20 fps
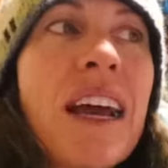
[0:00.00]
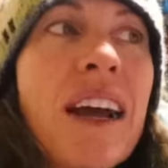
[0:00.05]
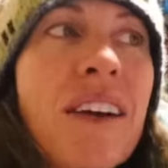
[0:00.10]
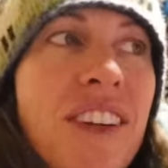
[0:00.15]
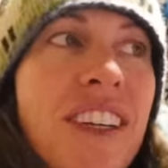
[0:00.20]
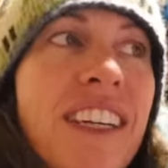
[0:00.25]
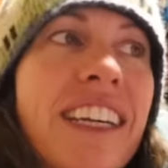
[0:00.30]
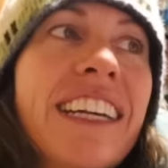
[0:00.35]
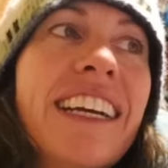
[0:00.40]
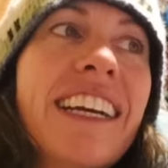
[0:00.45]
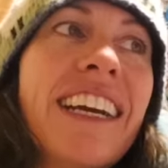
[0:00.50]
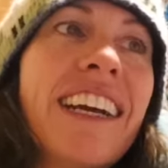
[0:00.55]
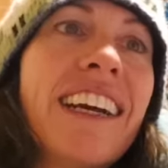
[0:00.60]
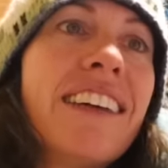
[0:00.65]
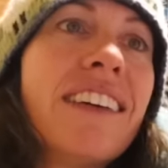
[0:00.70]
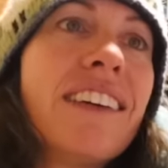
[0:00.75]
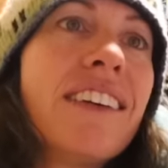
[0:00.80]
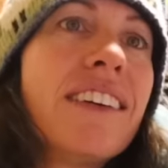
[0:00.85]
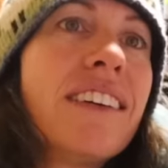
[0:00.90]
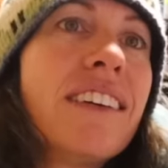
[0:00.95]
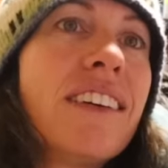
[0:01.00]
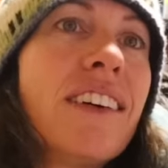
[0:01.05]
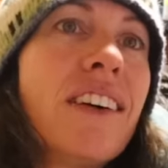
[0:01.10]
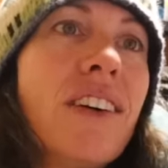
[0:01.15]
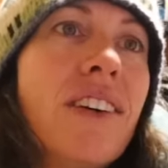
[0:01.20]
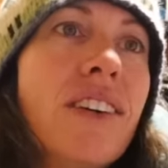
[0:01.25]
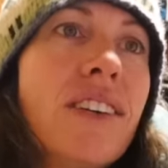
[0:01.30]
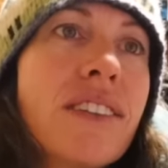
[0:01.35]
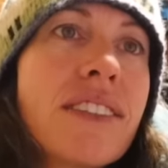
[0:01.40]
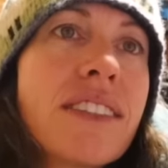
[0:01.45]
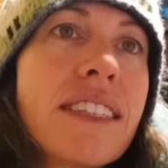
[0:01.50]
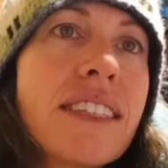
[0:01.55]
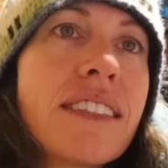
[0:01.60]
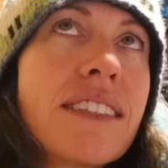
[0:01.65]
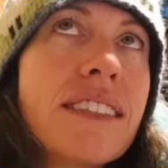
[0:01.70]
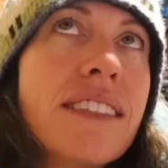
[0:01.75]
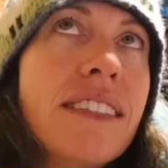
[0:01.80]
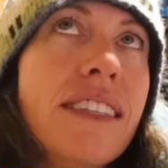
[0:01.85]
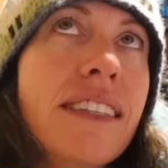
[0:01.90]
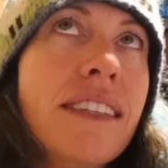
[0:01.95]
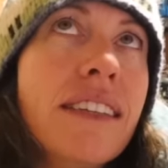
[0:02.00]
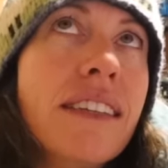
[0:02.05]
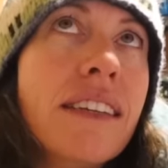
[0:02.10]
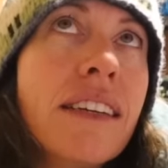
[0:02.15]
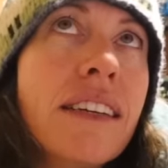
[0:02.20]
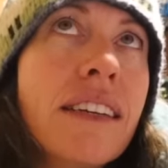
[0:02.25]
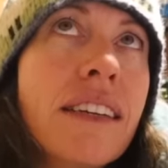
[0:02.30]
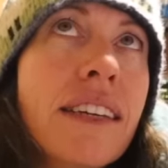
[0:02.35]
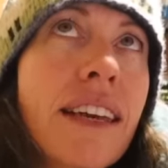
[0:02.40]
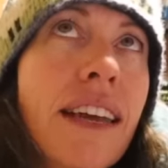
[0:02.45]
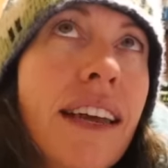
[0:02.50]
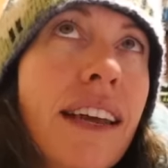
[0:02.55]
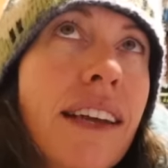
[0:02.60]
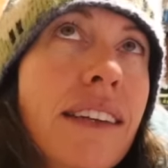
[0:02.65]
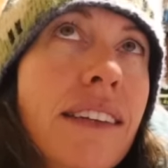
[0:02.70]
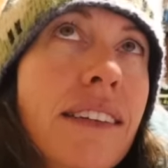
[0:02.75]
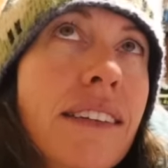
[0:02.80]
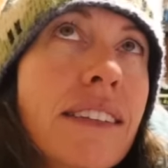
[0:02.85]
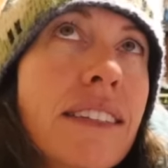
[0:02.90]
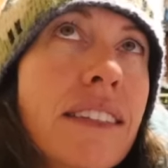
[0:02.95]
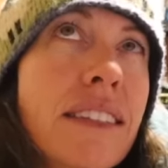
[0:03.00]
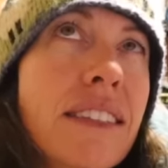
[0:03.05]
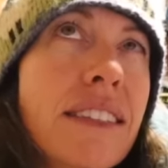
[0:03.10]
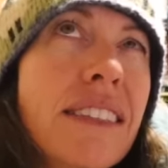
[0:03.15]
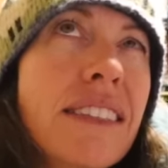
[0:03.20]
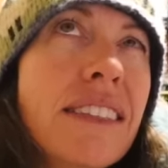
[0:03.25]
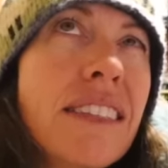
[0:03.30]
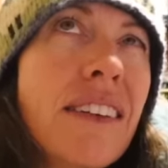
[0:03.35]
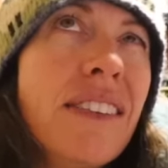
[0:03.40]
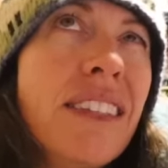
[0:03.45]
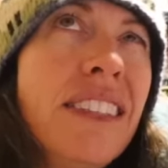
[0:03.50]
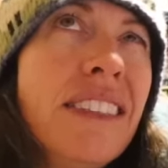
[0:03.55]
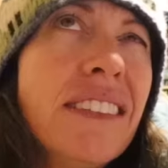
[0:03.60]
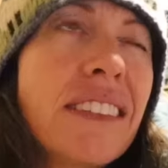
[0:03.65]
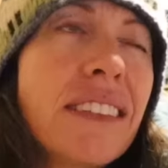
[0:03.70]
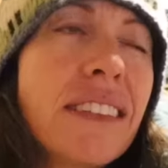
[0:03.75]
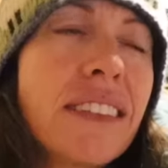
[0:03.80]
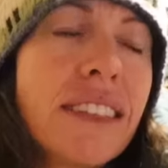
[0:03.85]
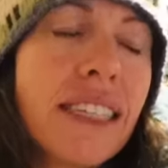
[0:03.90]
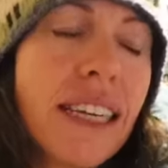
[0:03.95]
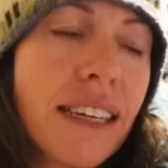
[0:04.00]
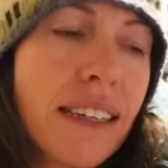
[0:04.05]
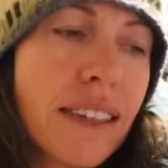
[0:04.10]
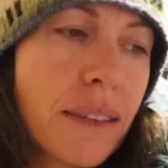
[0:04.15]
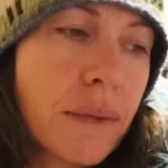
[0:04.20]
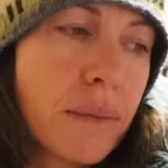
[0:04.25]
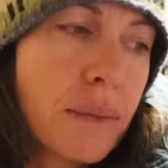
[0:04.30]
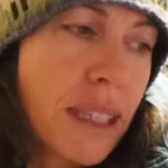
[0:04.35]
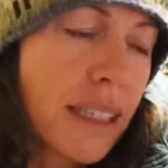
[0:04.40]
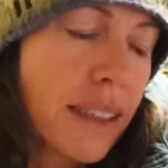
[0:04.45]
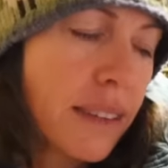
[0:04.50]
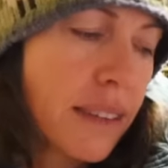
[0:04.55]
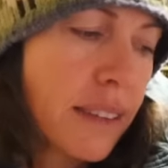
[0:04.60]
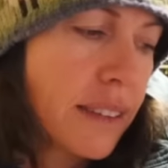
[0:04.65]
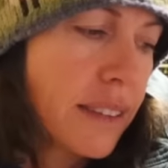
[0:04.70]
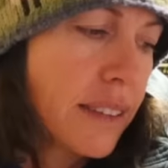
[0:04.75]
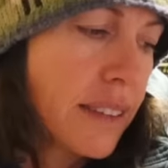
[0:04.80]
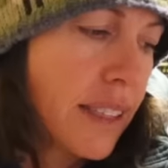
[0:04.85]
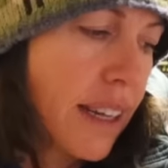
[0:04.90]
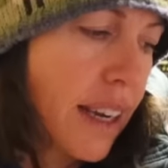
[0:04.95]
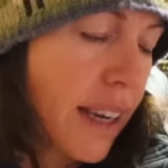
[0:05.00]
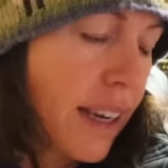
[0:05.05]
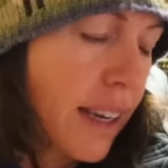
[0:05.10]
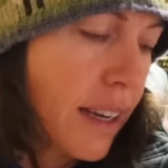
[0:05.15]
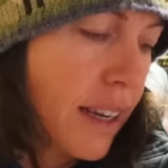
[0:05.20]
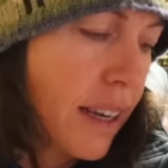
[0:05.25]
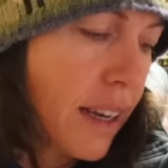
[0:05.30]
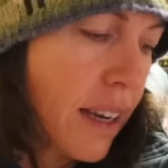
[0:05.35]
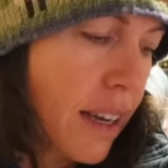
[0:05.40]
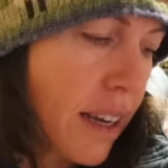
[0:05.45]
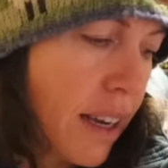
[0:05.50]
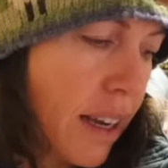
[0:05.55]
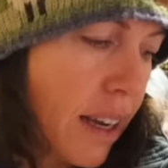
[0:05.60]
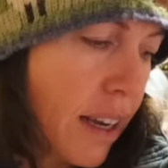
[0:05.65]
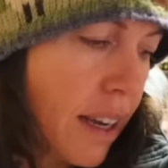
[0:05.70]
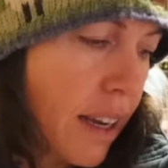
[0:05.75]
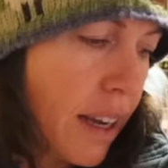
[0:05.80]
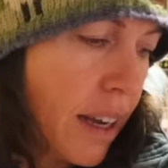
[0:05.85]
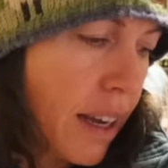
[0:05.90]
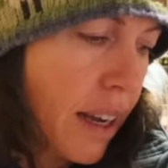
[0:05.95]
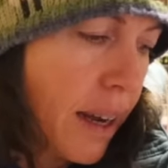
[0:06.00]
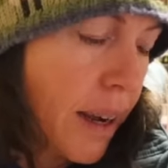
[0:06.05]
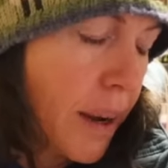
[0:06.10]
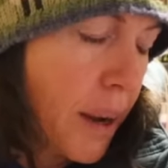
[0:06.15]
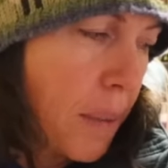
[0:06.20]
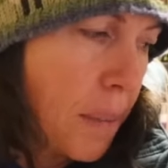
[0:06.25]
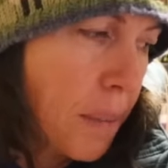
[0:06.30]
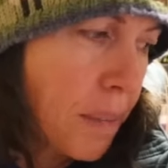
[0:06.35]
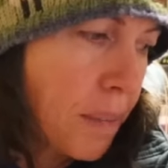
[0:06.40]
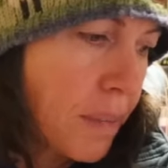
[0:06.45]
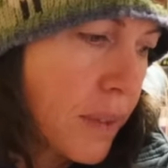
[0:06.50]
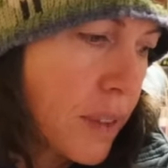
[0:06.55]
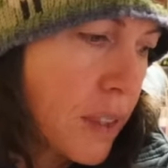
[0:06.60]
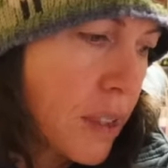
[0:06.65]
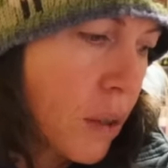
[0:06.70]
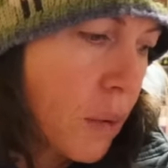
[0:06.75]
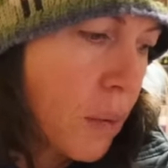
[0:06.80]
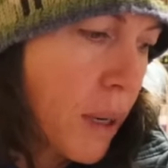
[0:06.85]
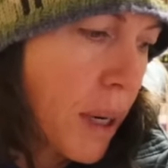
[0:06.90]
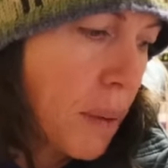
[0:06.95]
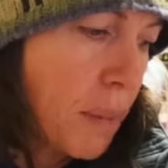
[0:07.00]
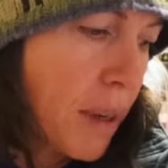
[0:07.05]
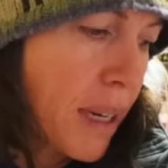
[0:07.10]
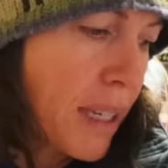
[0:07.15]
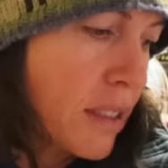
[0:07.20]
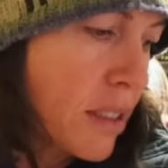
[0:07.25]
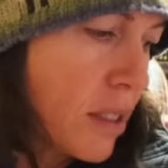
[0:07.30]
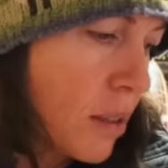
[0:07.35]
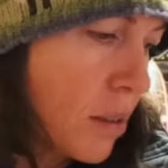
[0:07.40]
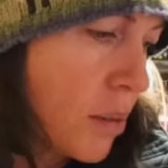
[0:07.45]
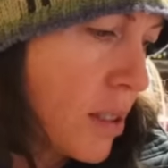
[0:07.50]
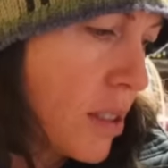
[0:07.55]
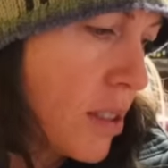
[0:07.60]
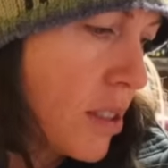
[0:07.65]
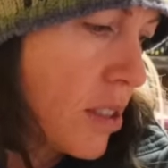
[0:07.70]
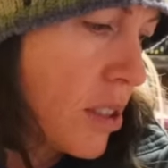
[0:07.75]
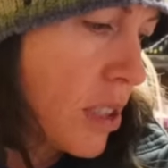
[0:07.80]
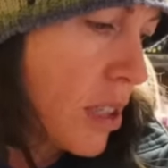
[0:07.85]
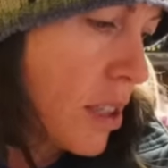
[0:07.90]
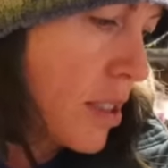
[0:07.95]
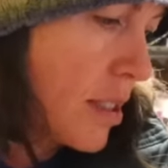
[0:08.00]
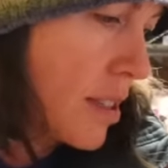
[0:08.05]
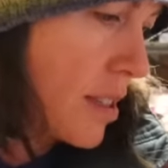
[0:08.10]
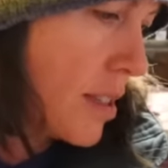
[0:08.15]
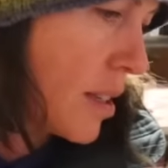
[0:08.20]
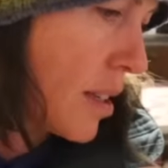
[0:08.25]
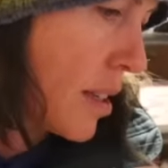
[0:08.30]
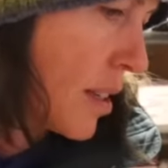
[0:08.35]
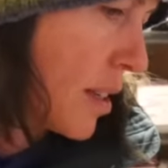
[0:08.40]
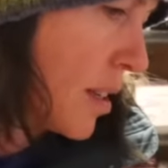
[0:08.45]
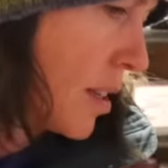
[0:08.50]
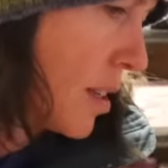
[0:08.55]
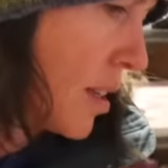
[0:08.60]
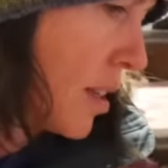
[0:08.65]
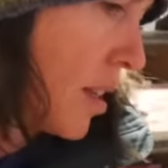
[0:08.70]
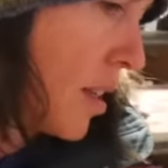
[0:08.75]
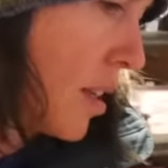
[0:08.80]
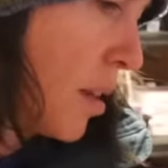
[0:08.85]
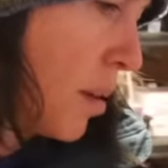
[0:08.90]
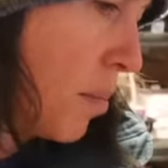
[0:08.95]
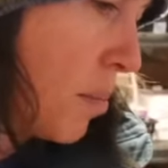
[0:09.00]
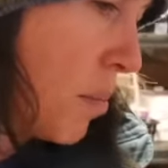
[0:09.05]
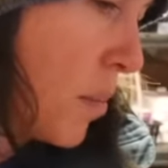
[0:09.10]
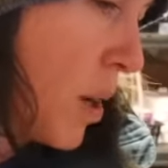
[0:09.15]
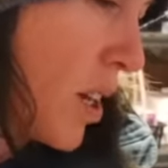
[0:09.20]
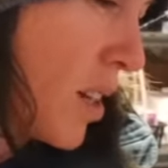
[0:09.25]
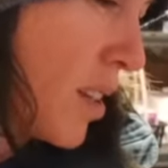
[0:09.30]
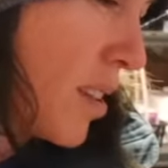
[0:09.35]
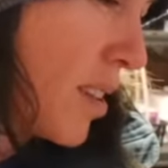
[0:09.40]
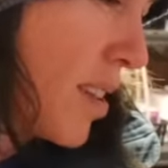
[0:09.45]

never gonna get all 68, 67, 68 of them done today. Um, so what I might do is just mark